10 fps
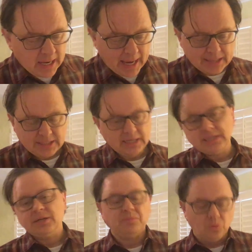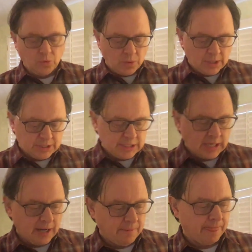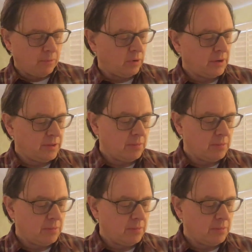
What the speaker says: Antietam was one of the